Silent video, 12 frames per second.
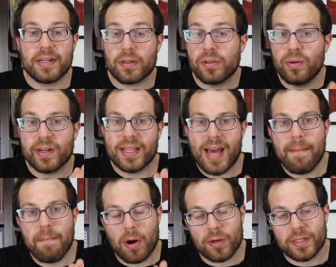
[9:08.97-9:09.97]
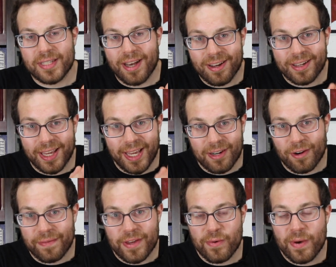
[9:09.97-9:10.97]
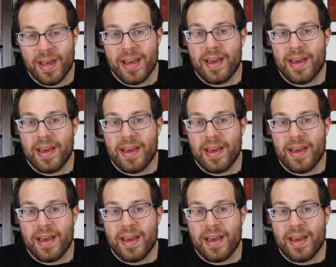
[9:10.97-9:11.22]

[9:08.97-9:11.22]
including that Mark Tuck interview